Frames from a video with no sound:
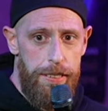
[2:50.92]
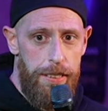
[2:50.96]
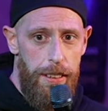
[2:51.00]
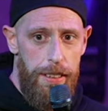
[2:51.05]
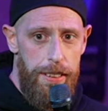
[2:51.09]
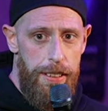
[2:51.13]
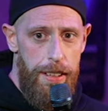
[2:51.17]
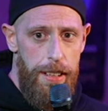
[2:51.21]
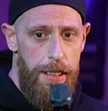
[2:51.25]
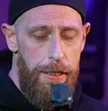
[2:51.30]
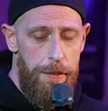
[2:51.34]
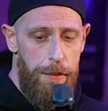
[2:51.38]
Like, they
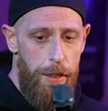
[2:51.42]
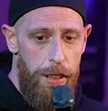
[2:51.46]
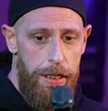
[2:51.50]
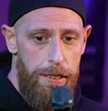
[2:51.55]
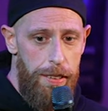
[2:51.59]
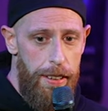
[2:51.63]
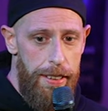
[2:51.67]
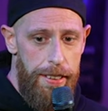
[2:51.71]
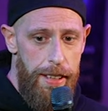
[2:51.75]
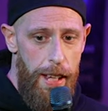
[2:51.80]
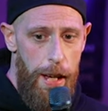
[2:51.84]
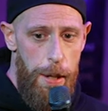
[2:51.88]
didn't look
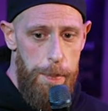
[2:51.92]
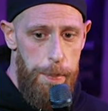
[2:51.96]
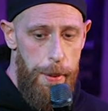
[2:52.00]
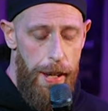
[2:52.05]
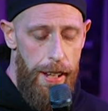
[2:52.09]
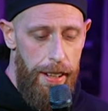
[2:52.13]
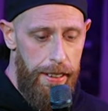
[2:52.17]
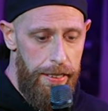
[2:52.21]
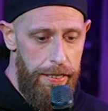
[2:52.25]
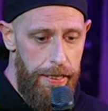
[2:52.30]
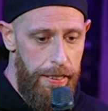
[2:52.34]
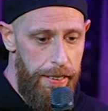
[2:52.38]
like that back
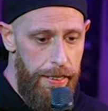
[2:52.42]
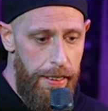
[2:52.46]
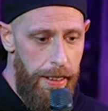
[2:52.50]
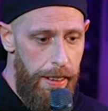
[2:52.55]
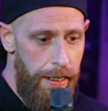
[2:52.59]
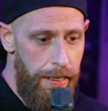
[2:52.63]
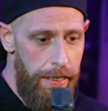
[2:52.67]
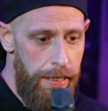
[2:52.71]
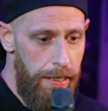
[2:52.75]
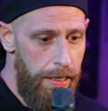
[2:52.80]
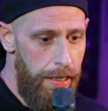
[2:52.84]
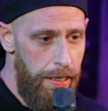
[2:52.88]
in the day.
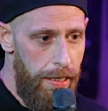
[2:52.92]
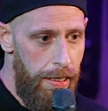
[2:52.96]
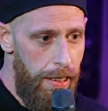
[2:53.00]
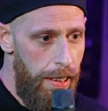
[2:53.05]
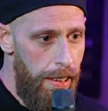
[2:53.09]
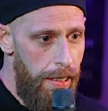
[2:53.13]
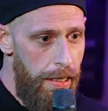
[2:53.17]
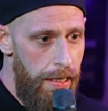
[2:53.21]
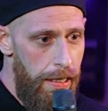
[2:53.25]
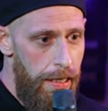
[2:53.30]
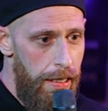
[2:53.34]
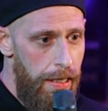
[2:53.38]

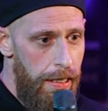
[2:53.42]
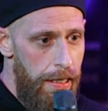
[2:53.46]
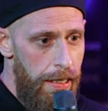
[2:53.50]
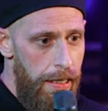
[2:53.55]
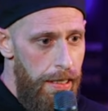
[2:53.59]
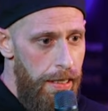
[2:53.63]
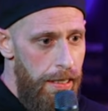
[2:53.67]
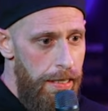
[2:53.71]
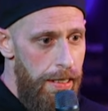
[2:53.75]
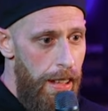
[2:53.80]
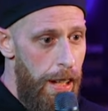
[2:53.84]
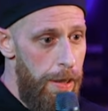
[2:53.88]

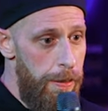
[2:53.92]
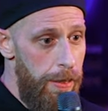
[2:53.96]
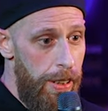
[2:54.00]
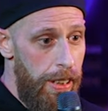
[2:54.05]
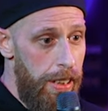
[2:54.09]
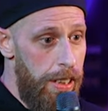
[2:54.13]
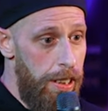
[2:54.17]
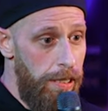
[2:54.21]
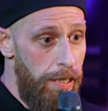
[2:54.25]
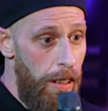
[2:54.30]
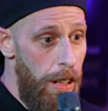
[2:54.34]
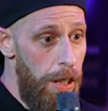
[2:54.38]
Not even
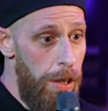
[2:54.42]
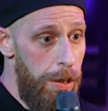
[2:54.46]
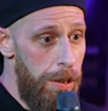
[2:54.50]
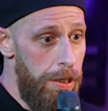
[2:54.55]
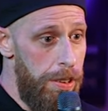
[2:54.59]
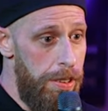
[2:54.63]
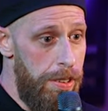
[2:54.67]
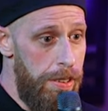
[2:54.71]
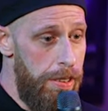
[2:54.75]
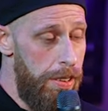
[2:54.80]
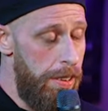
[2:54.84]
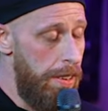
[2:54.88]
close.